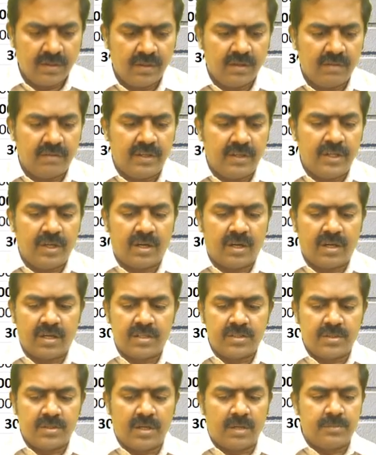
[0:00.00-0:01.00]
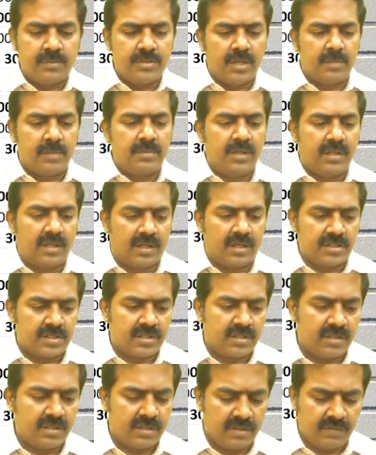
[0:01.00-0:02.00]
When you under absorb the
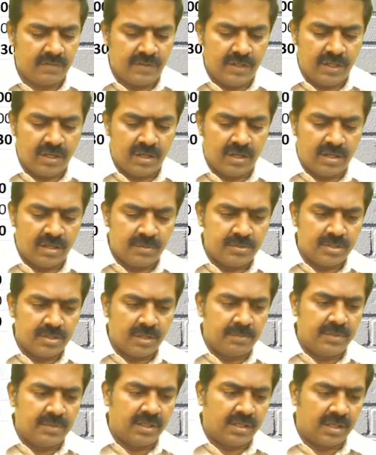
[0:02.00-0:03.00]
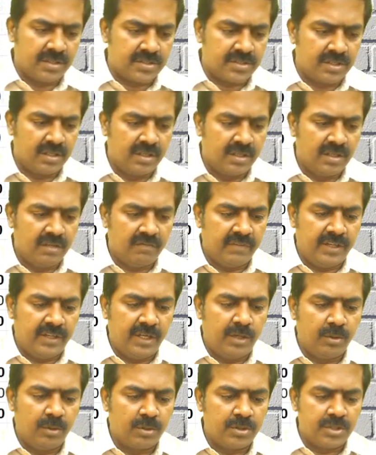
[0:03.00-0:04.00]
cost, when you
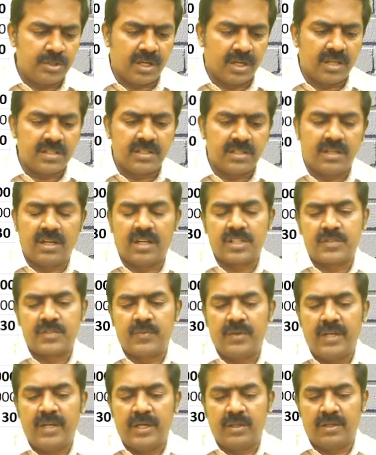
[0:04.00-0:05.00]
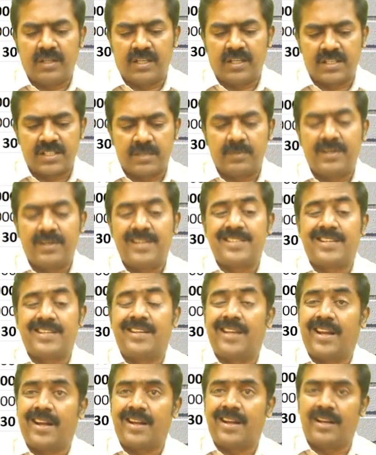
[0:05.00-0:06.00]
don't charge the cost fully to the customer, it's a
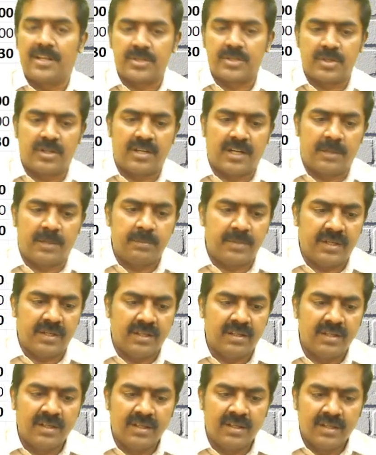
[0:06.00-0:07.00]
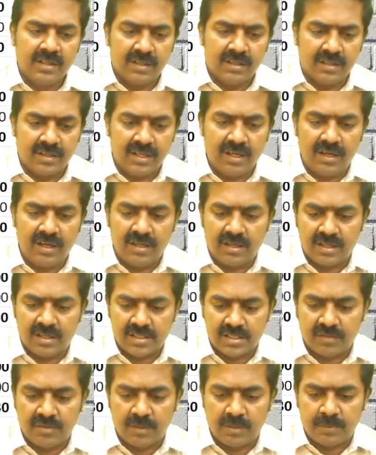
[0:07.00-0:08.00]
direct loss to the company. Real cost
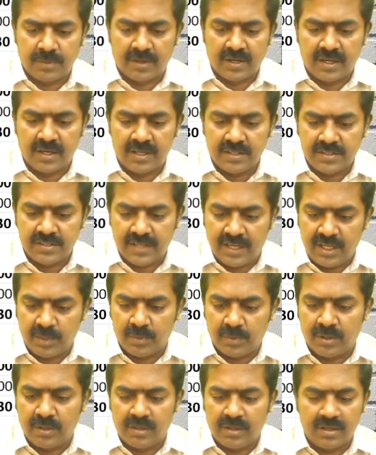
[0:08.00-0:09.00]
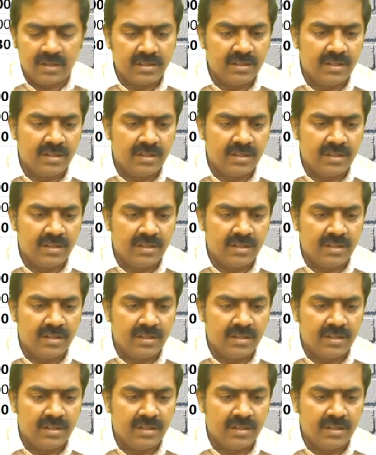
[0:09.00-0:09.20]
of the product is 81,